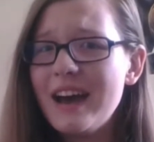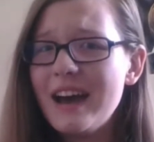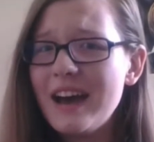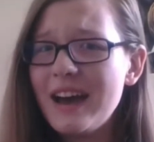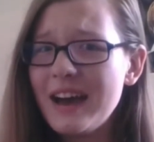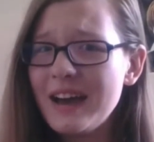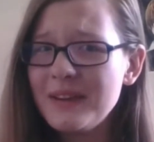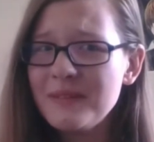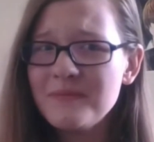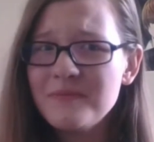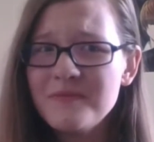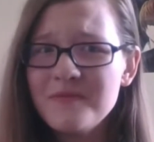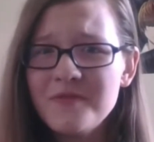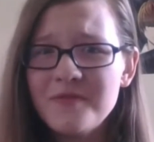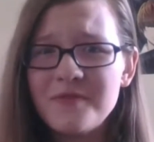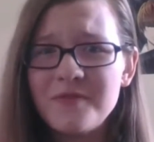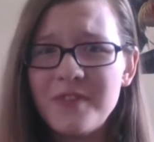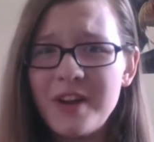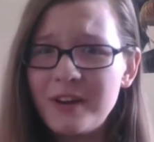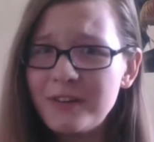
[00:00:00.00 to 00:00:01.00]
I'm
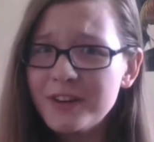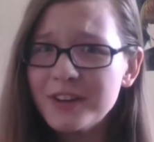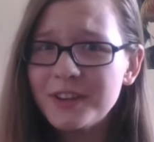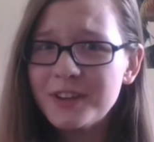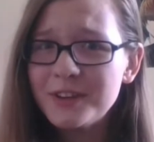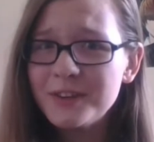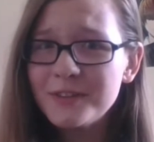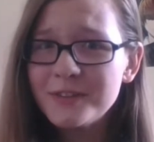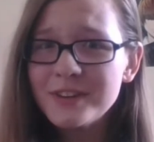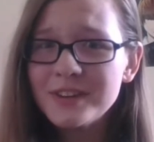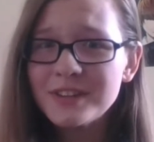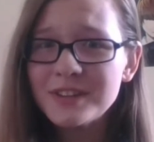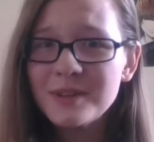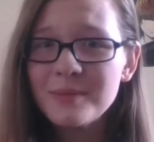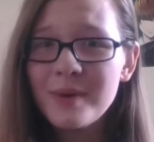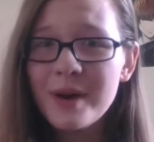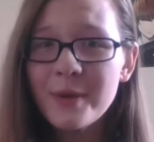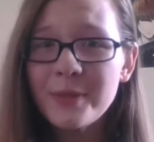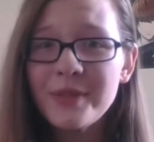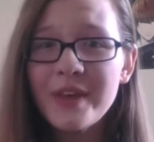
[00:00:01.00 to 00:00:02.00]
very curious
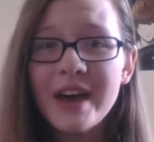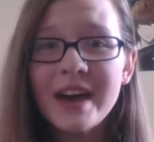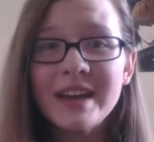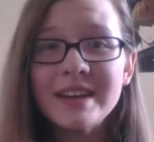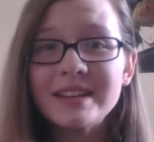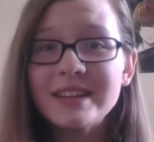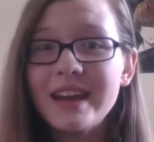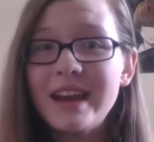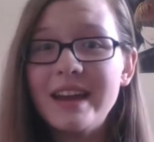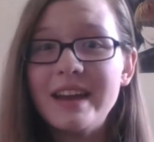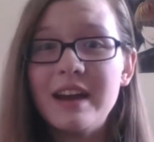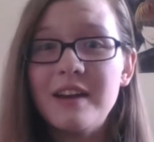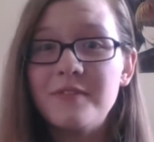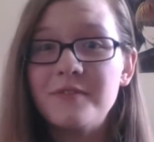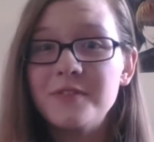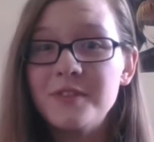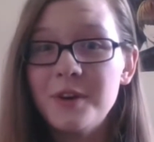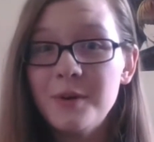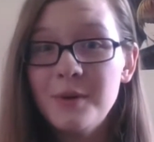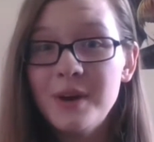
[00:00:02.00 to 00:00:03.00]
about that. I have
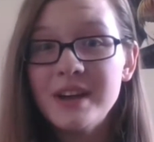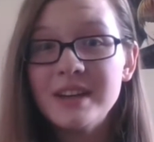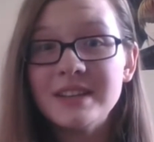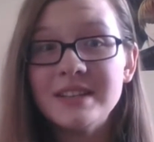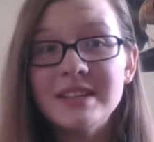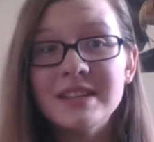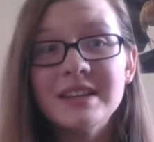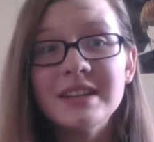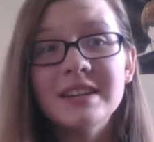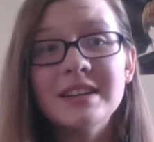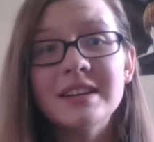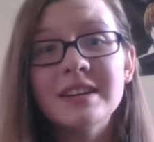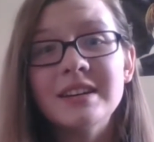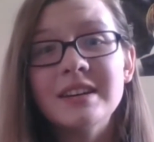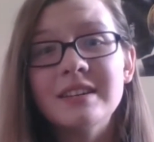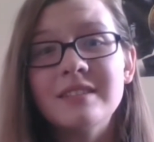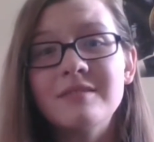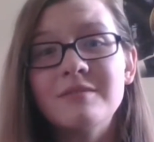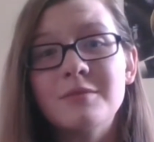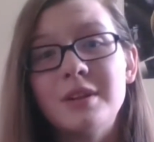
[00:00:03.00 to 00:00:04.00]
no
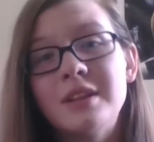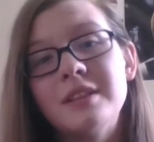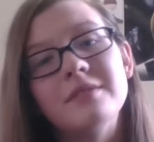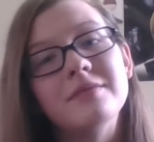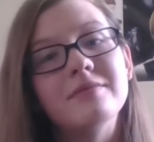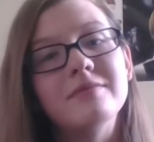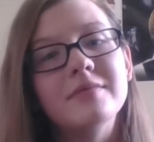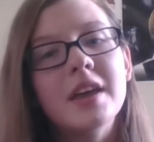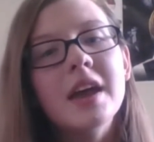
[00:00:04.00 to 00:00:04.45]
idea. Well,